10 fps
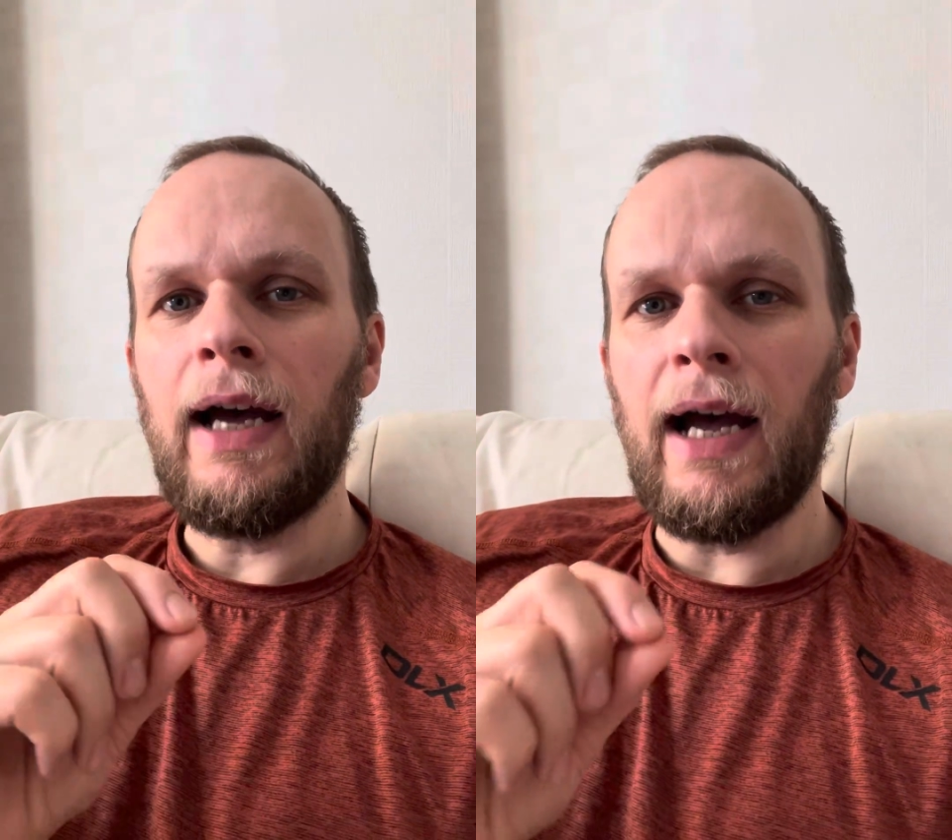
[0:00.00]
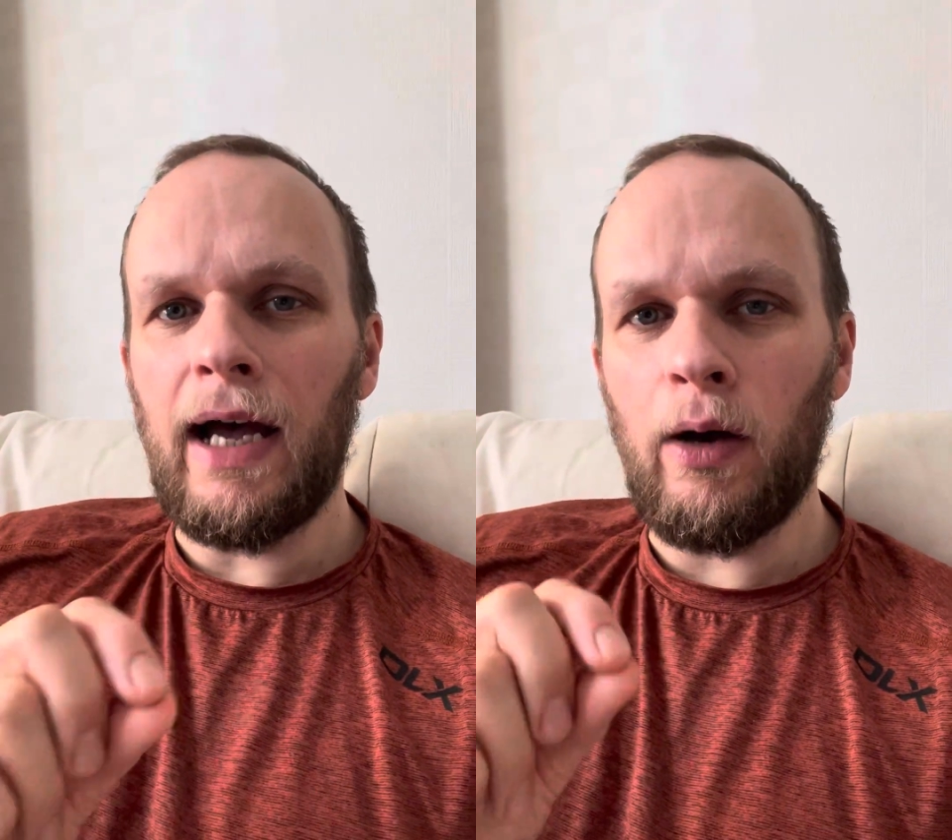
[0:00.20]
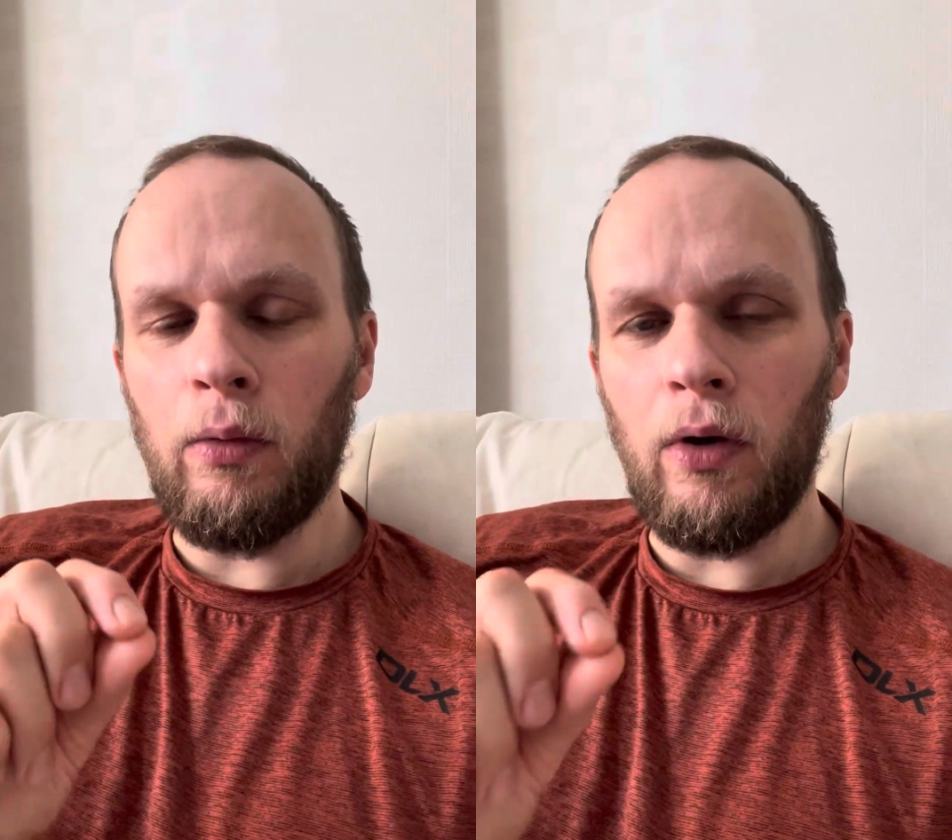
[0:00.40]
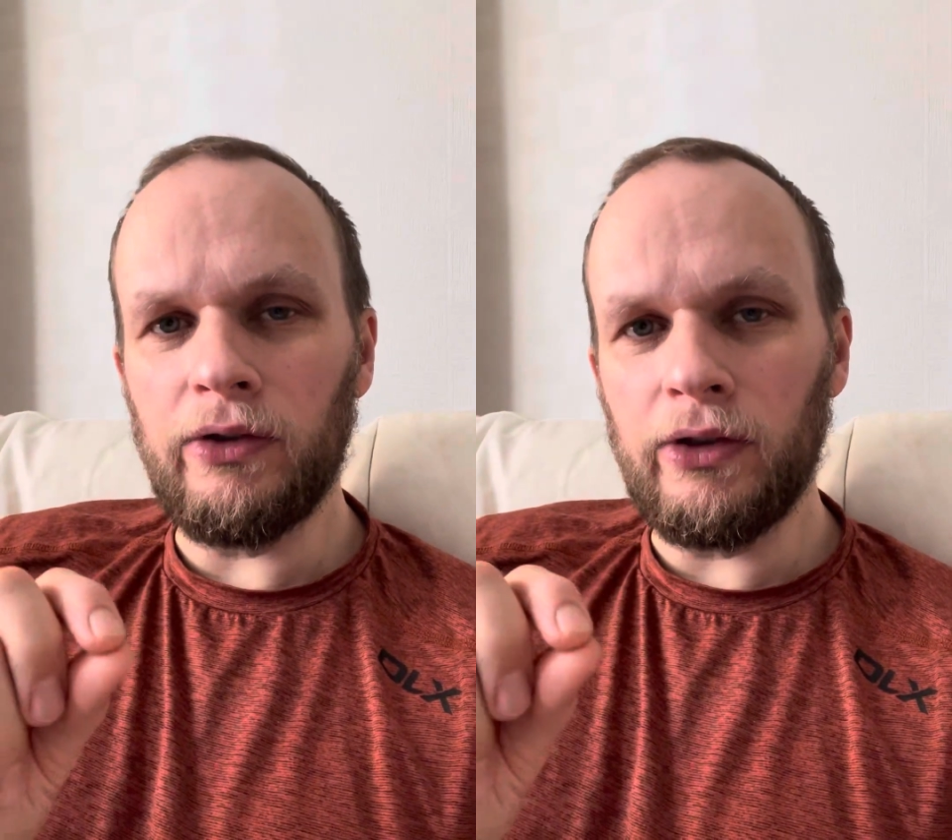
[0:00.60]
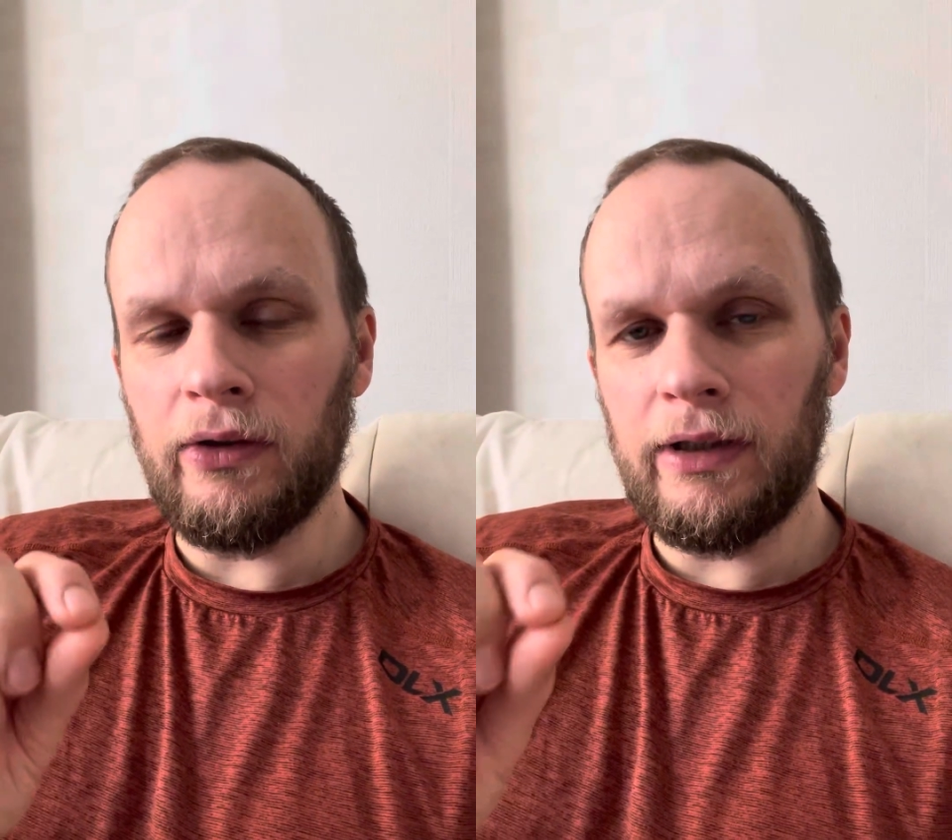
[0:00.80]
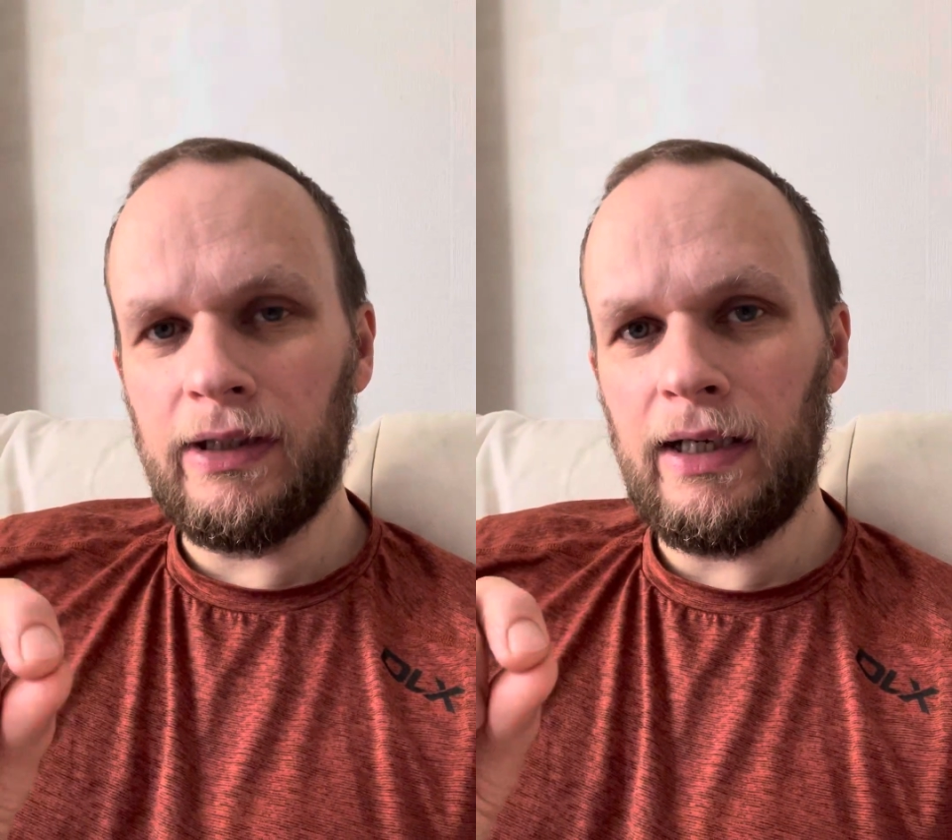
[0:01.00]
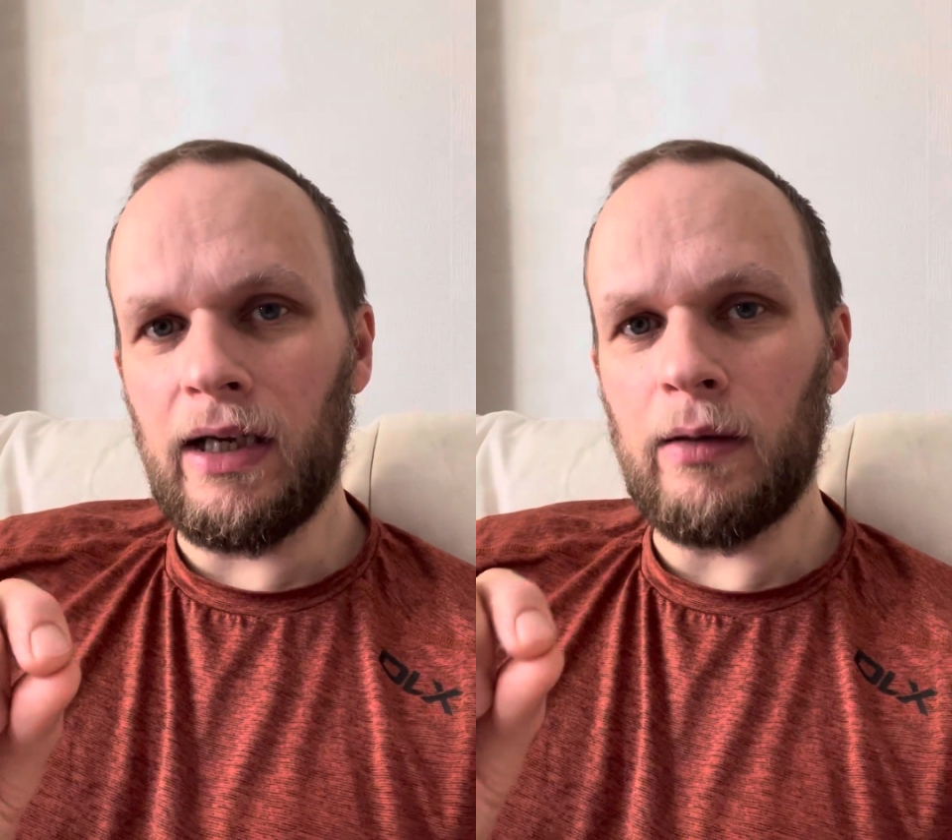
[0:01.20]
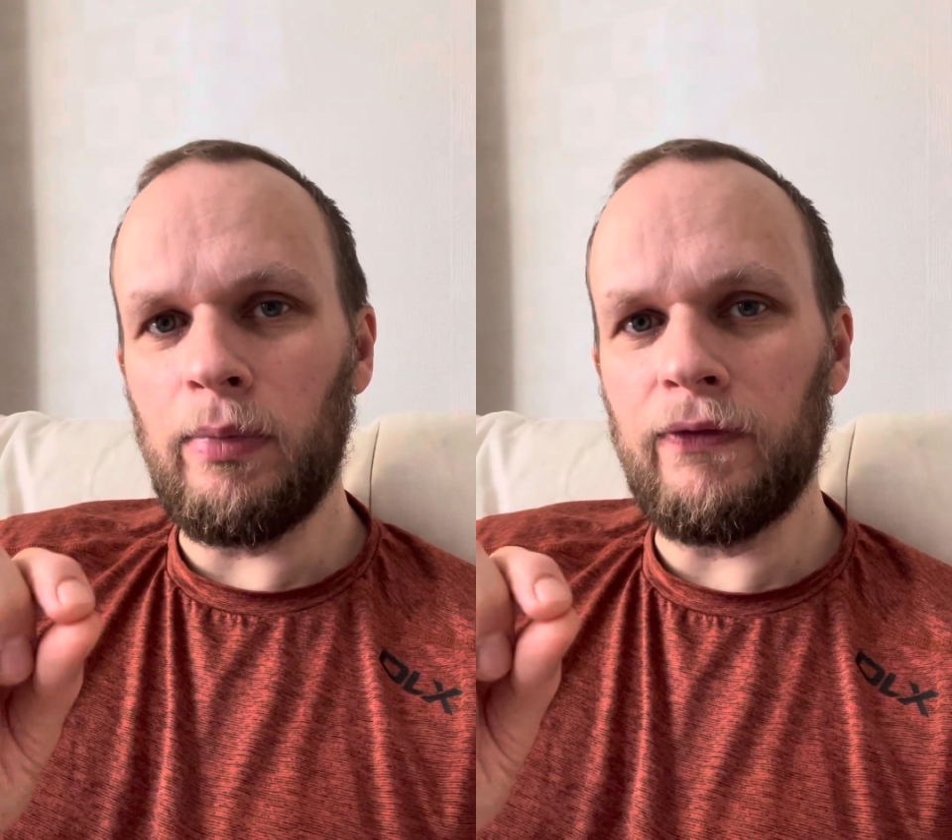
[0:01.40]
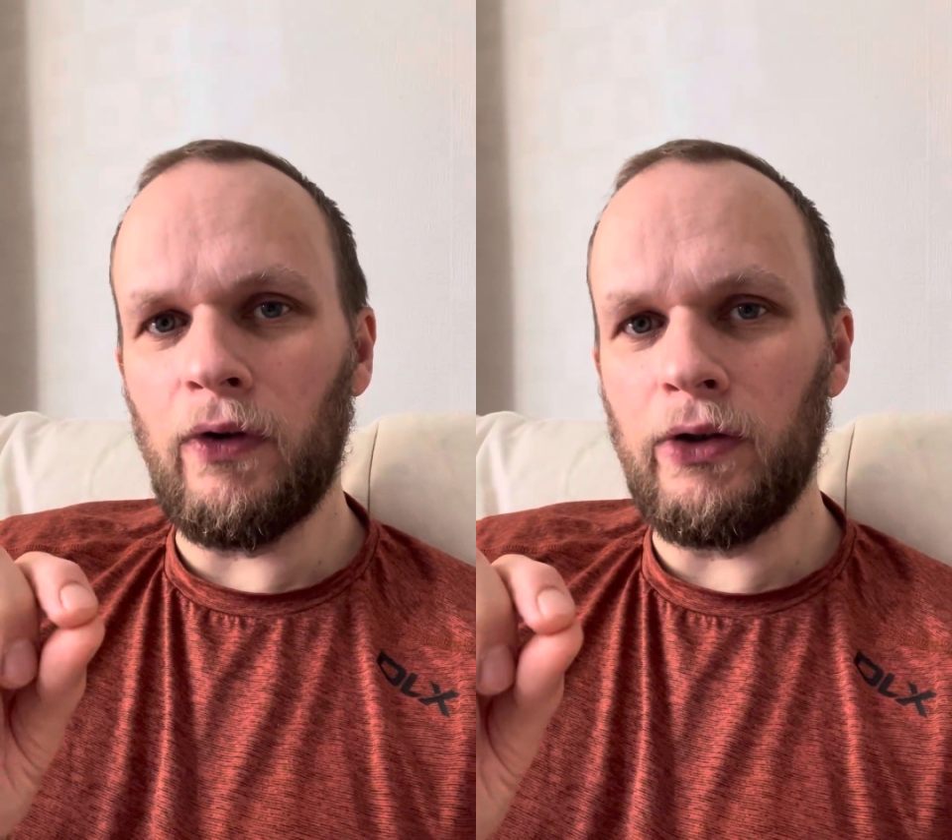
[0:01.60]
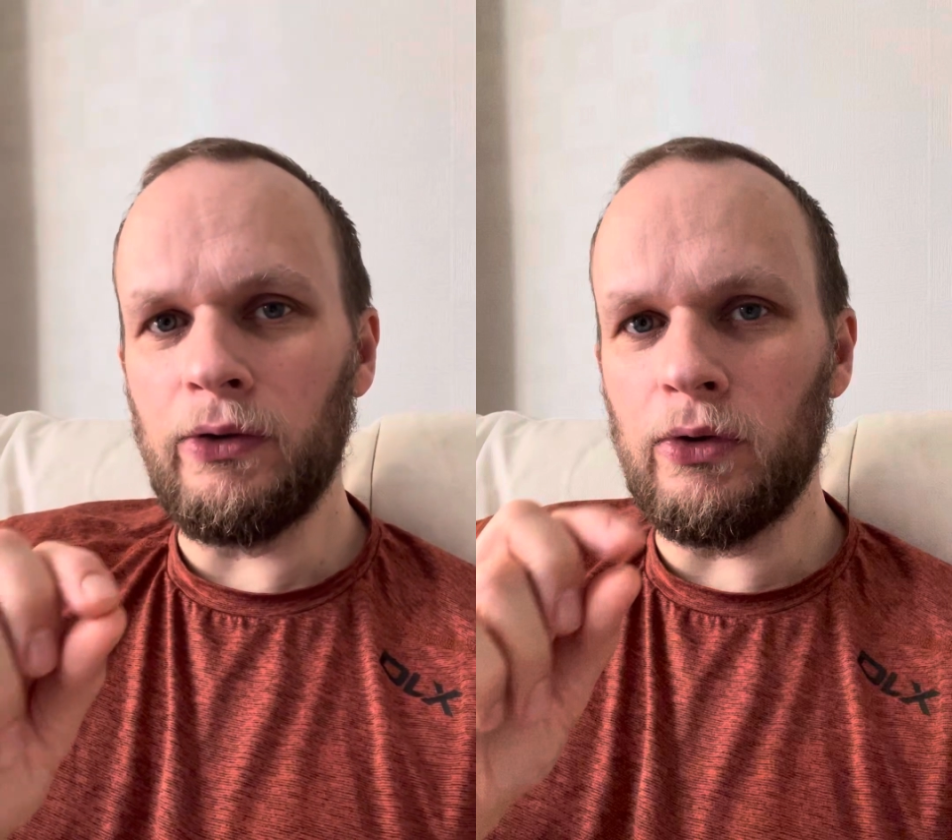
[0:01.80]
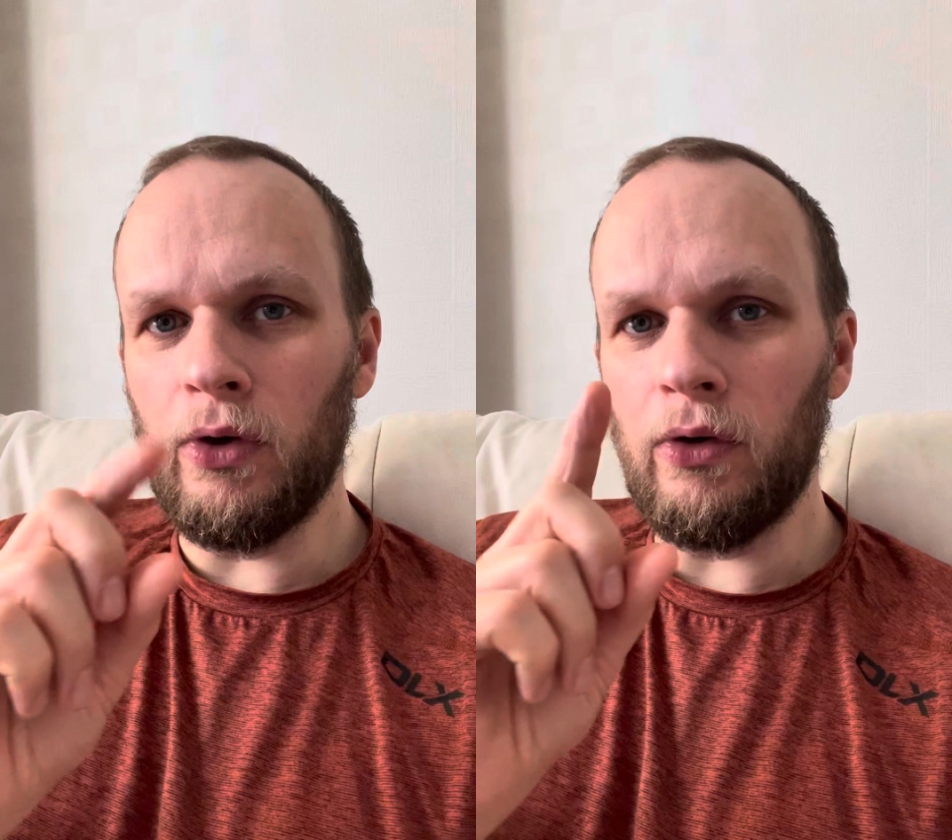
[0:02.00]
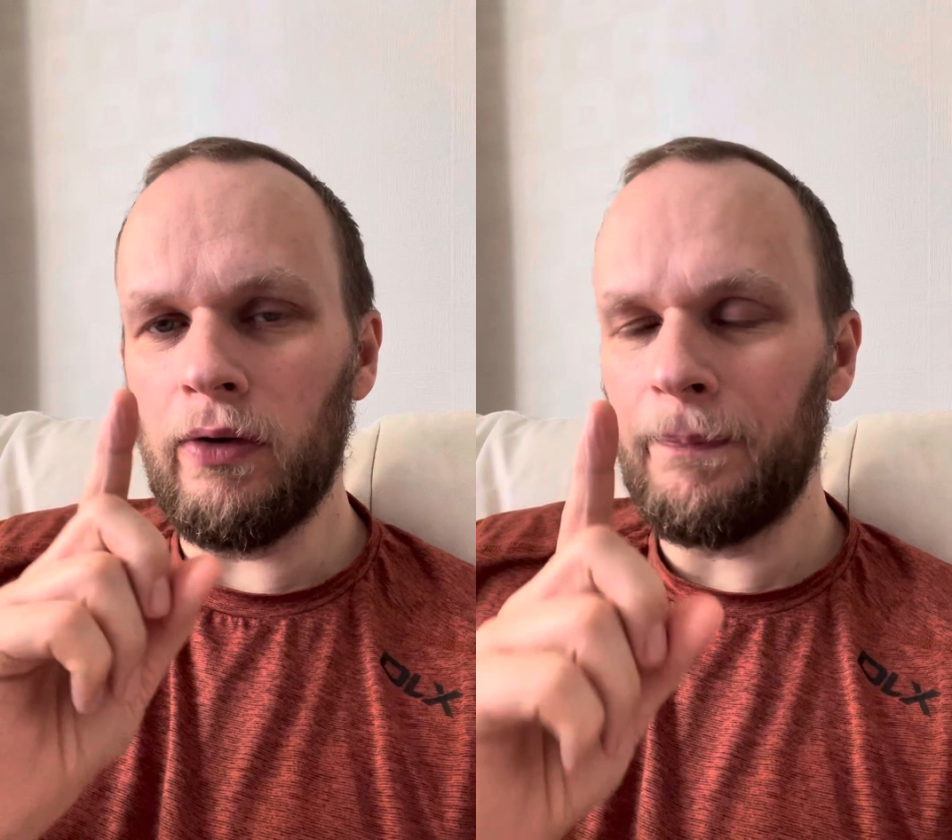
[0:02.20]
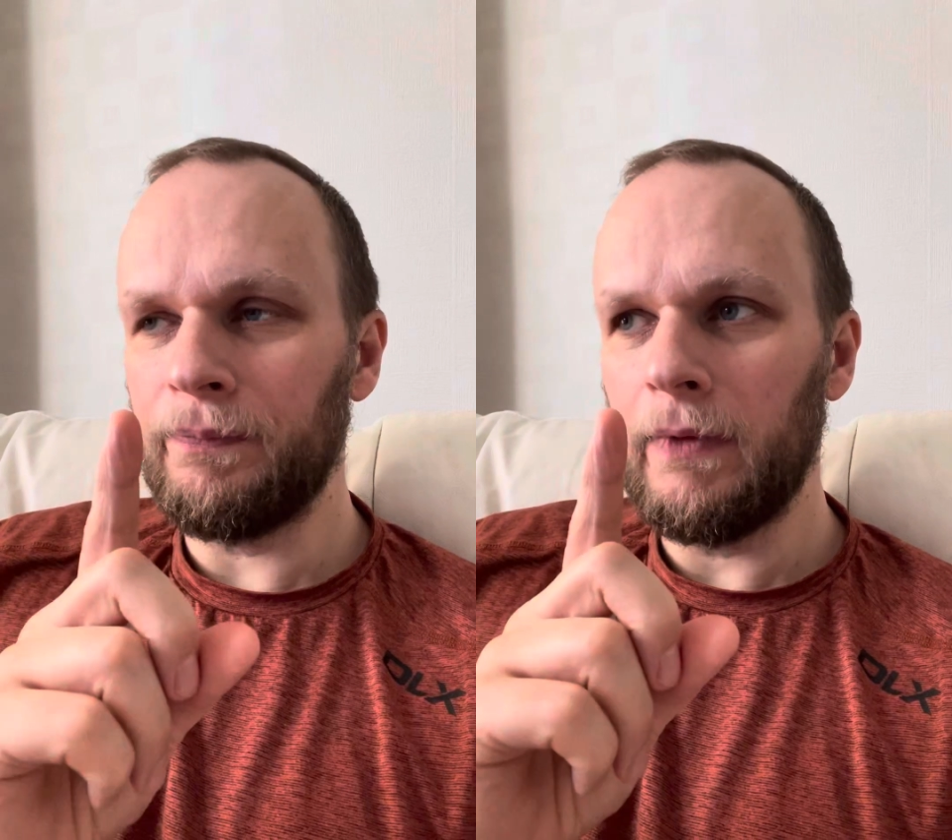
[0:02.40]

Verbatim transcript: How long is it going to take before you go,